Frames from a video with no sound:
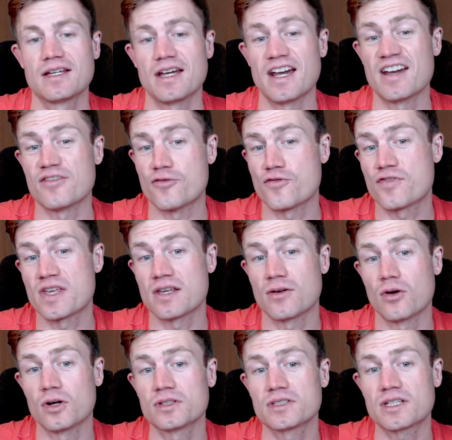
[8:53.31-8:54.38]
everything
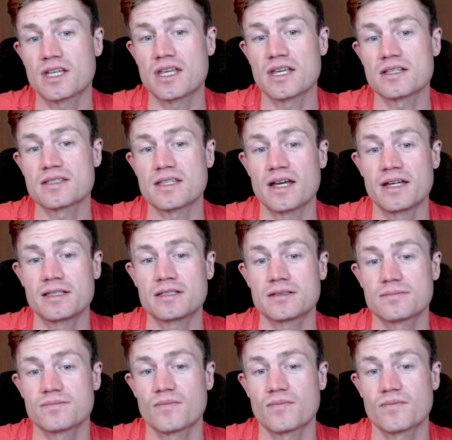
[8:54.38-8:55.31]
on the king side.